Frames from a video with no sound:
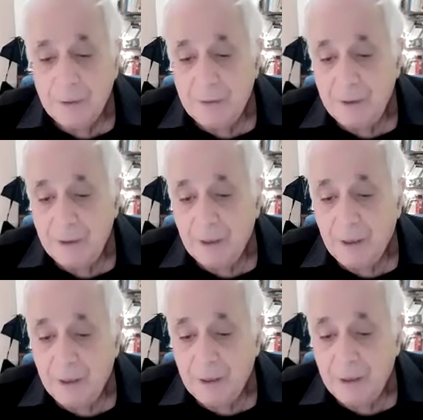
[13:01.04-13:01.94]
the
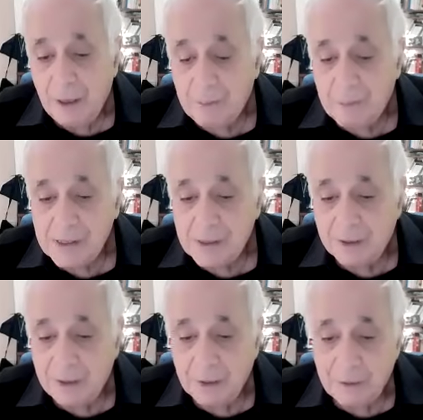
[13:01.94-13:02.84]
Hamas
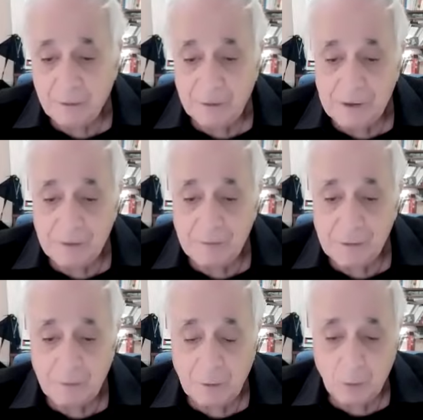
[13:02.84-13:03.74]
attack on the
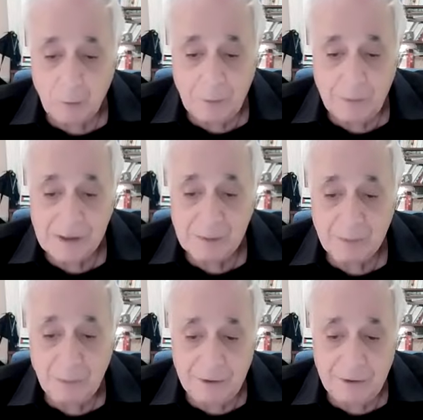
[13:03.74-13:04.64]
7th of October as a
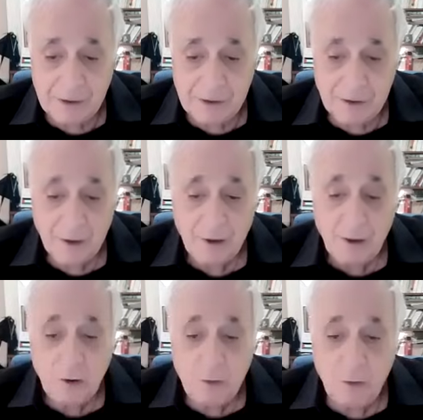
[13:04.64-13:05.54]
pretext
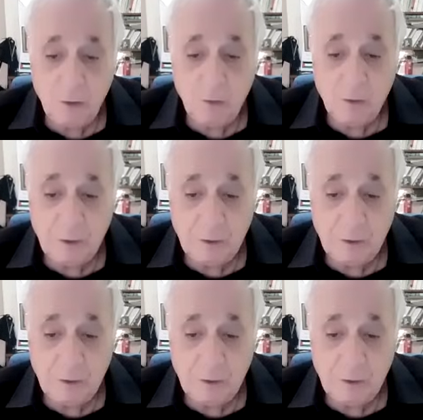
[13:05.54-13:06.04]
to